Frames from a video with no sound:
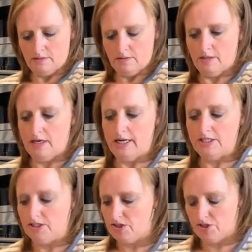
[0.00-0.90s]
and I just
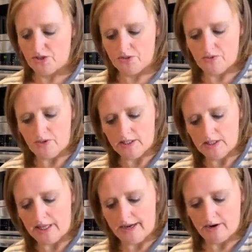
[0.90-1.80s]
do a
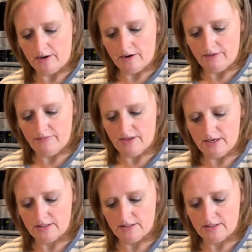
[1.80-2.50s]
layer of this,